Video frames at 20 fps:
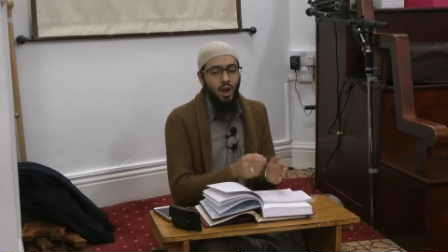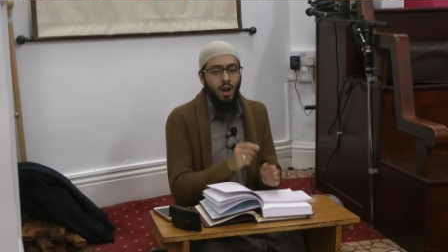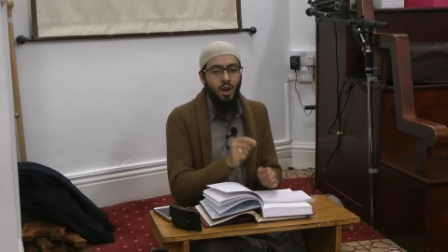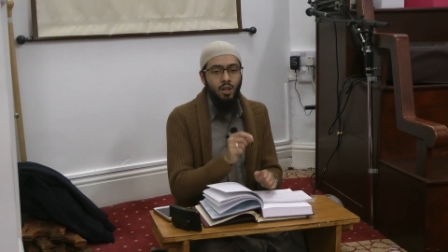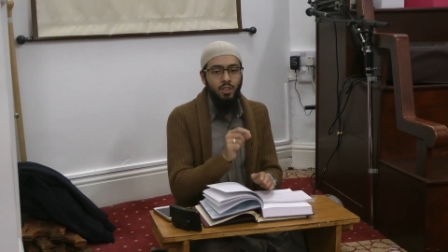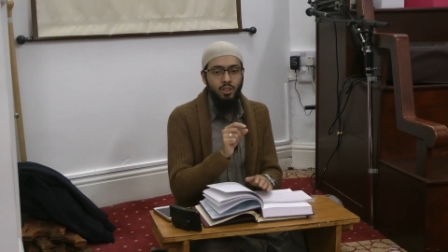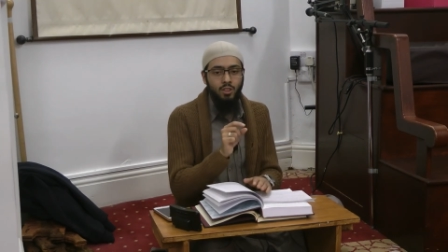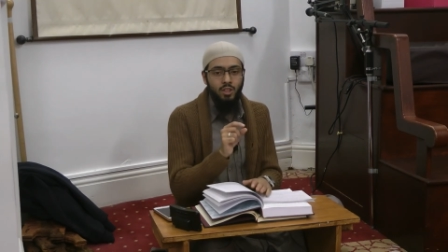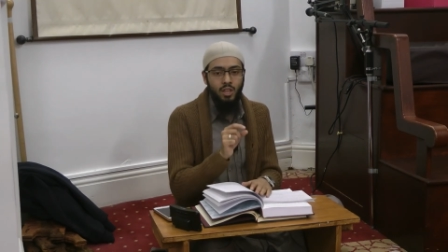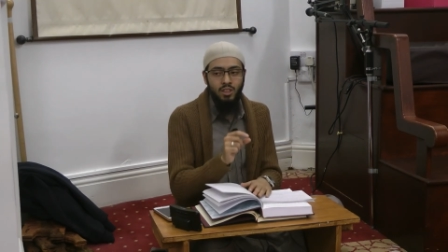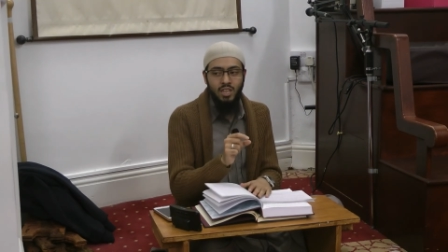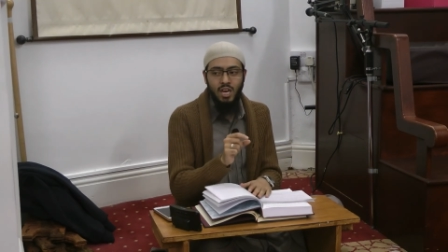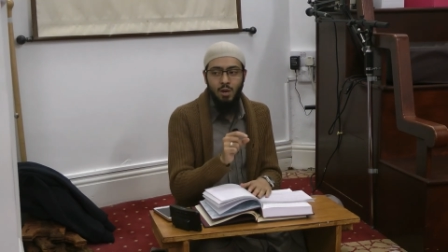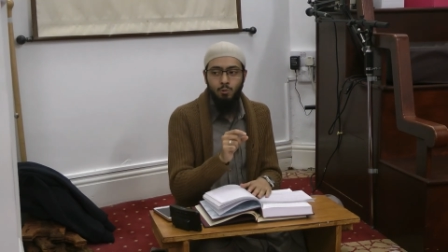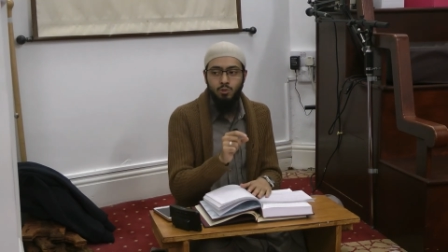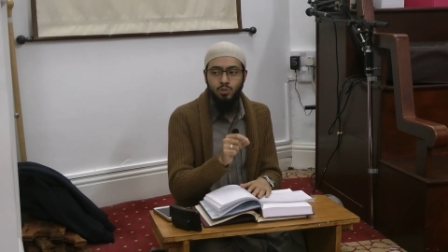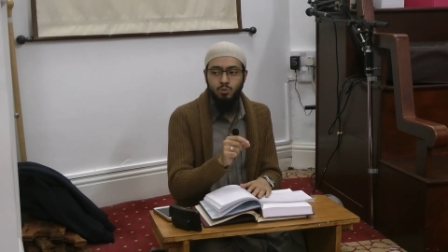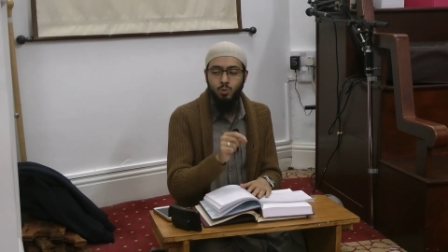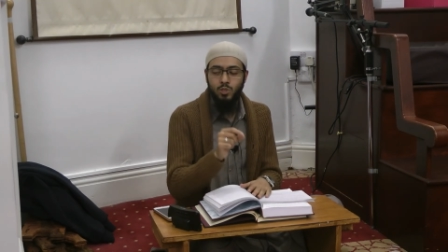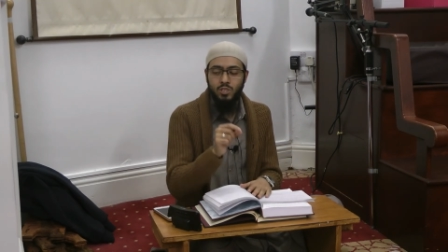other than
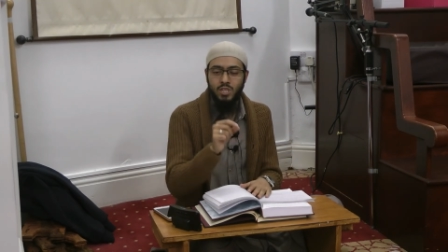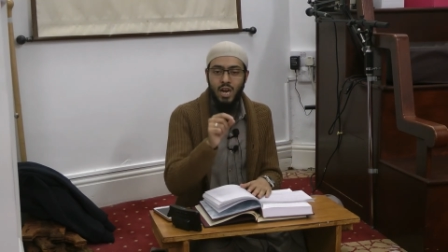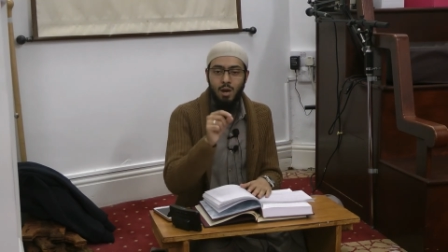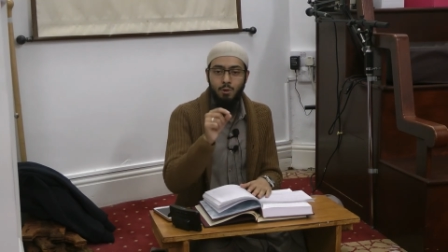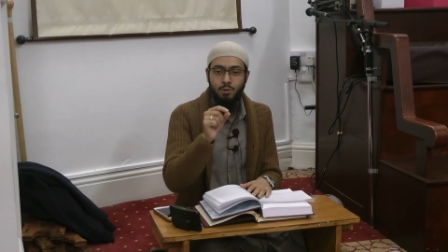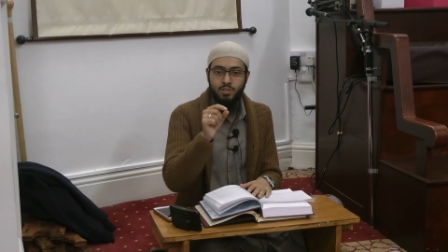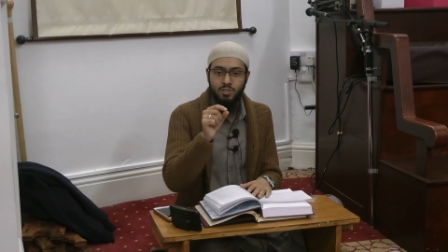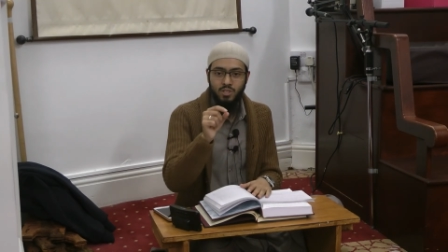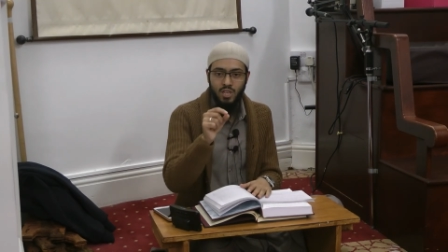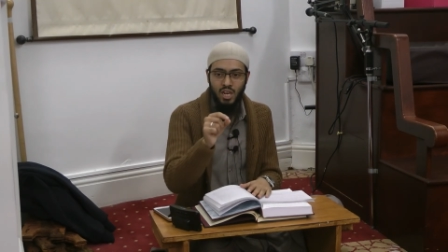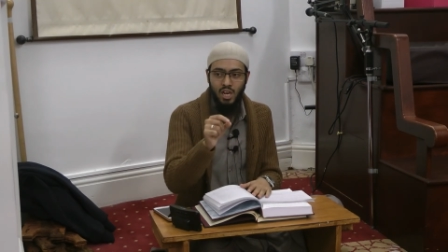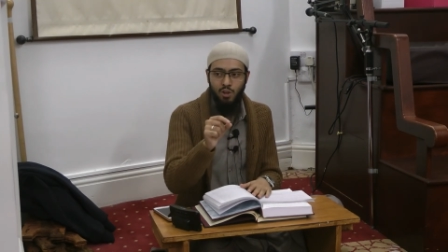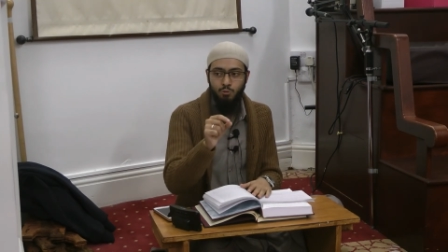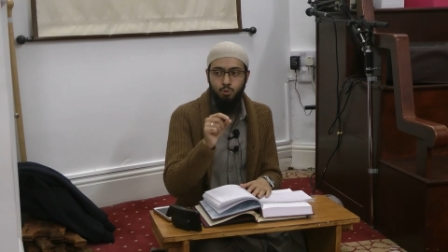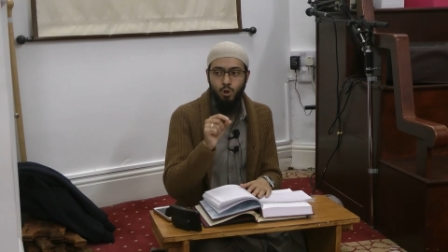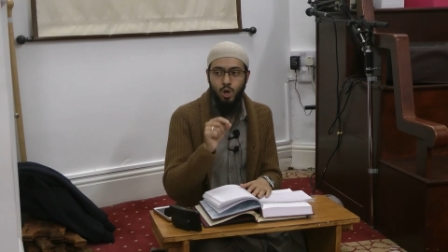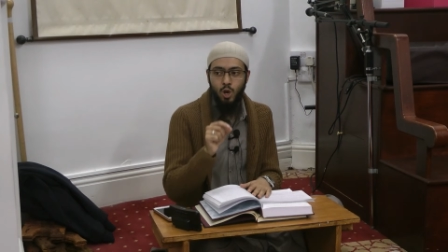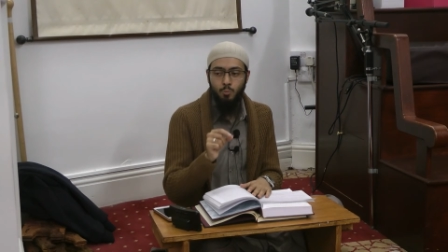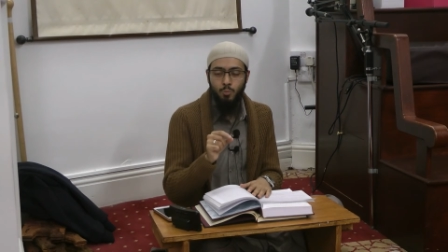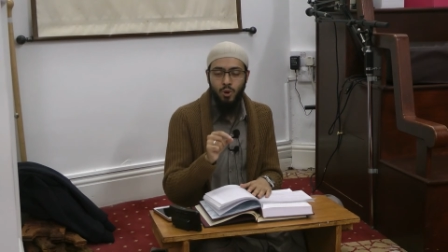that which, which our
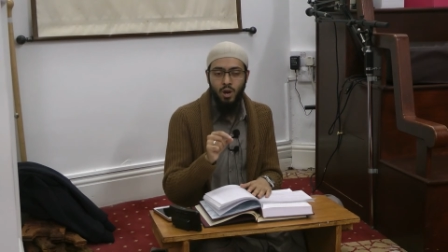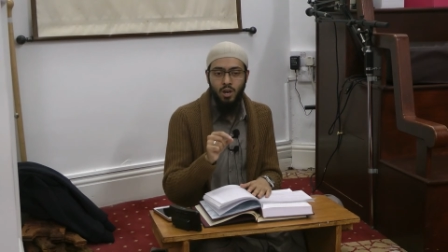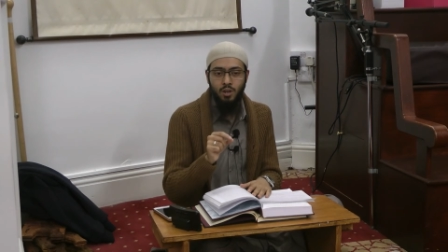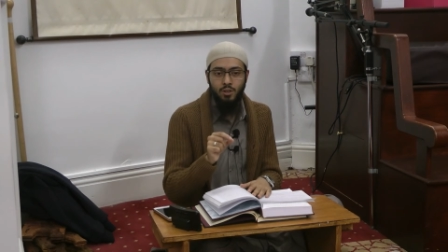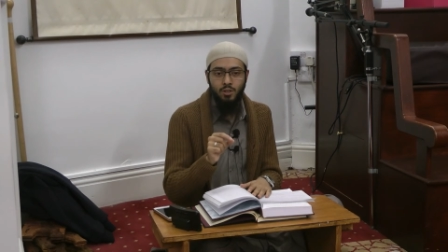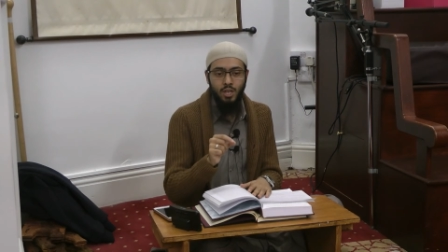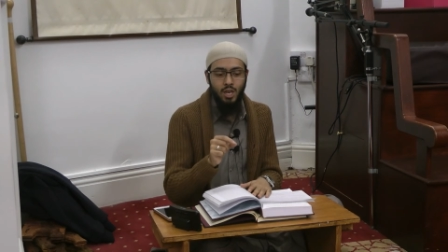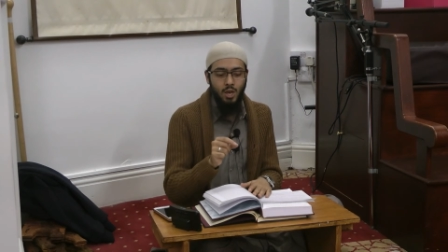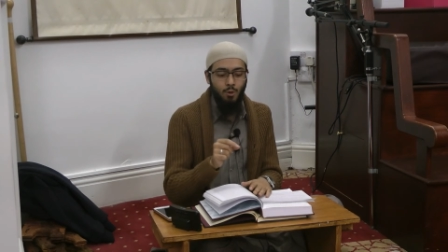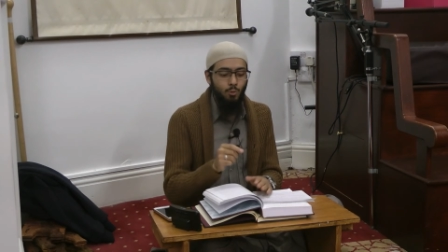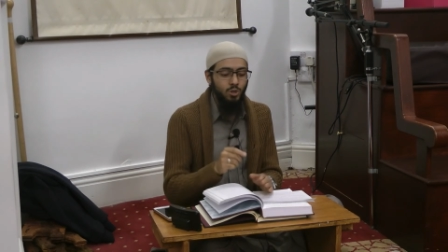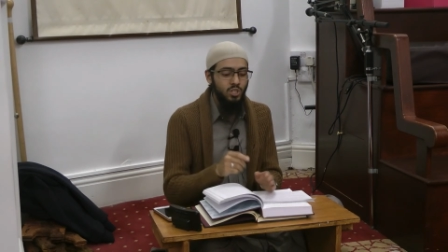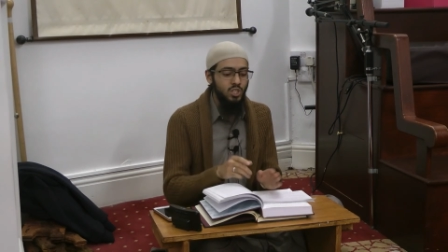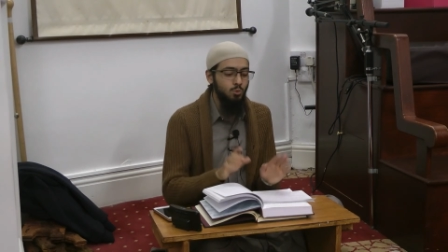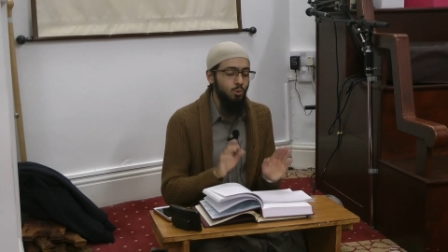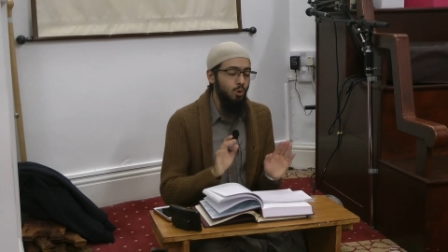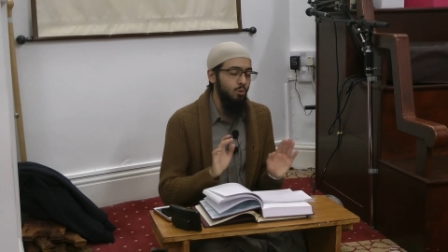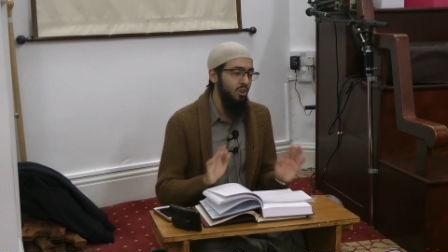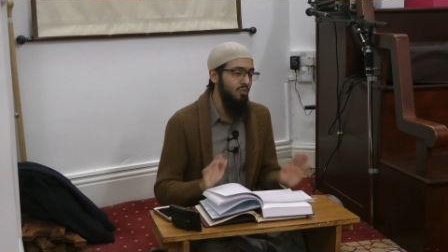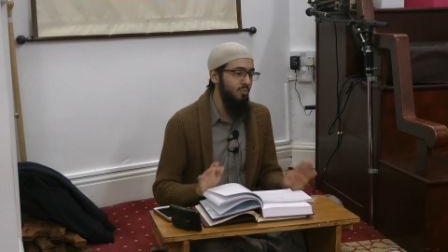salaf were upon, which
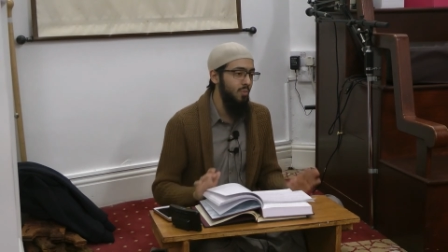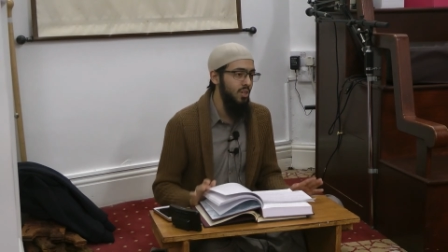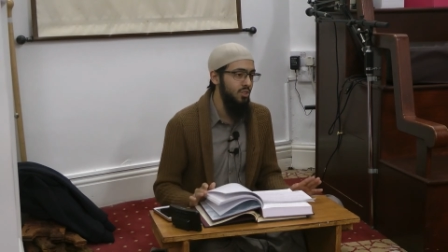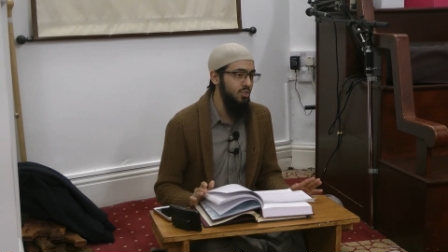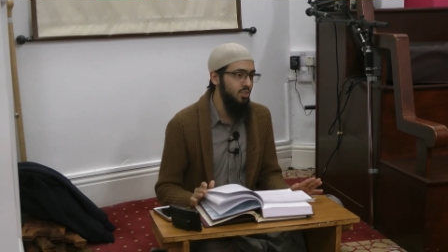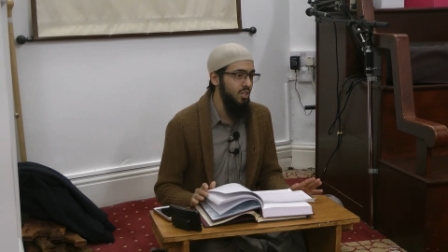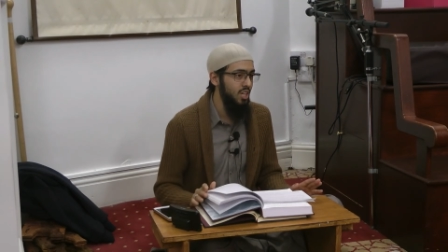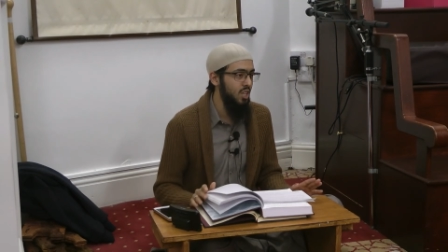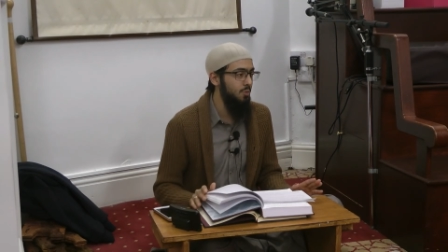is what we have mentioned.